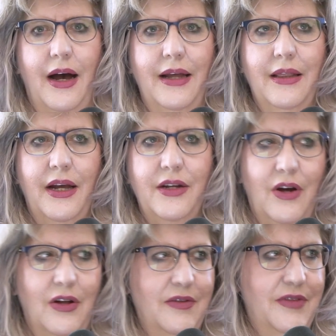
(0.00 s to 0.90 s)
I liked
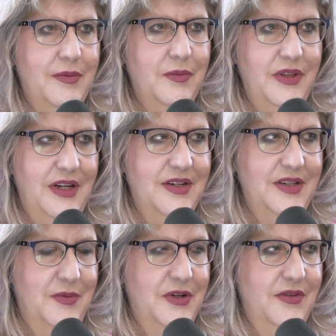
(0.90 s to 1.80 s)
all of them with the
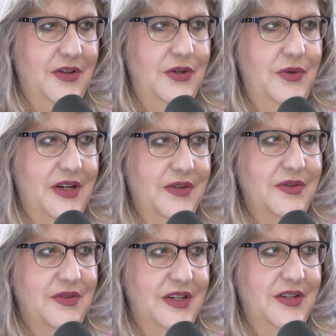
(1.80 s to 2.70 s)
exception of the
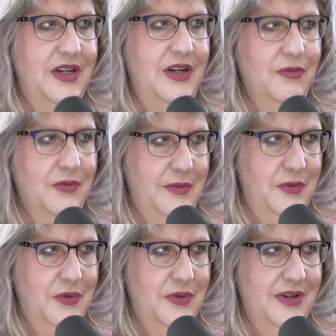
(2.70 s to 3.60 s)
2016
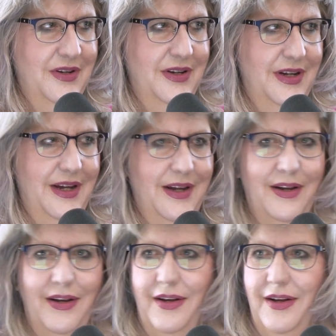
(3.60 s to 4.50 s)
reboot.
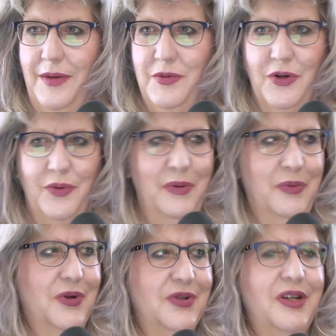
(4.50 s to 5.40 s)
And I'm sure
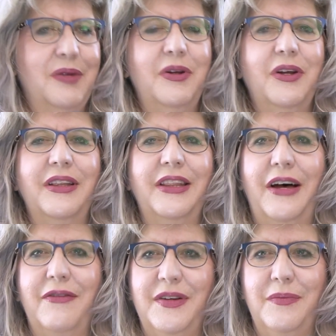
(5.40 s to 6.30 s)
people in our cinema community
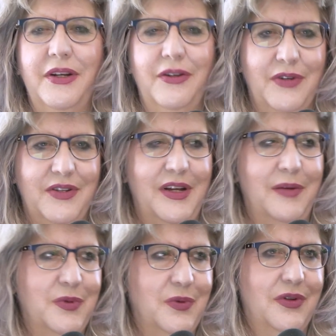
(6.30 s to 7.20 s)
loved it, but Chris
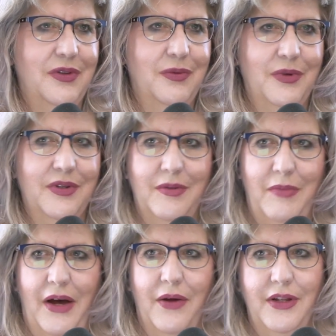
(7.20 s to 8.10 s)
Hemsworth was
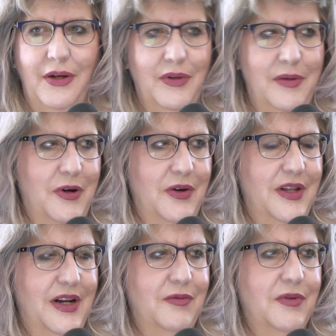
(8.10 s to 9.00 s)
about the only part
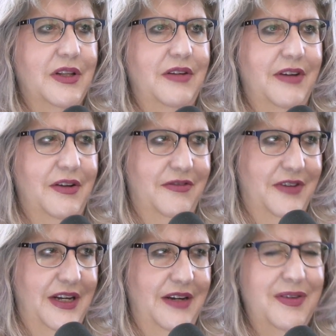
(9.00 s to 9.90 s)
that I really found
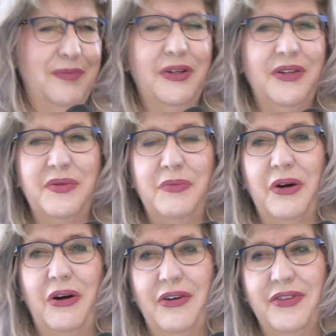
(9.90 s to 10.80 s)
funny. Even Melissa
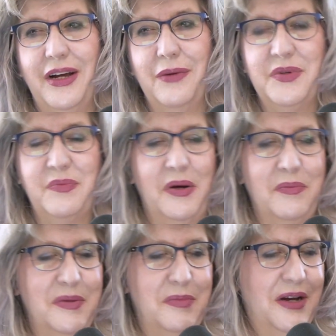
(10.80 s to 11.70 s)
McCarthy, I was
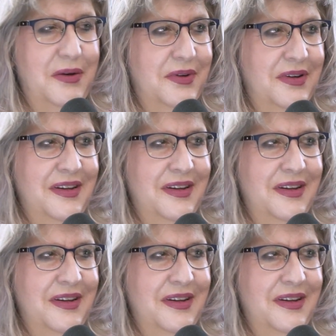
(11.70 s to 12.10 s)
bummed about.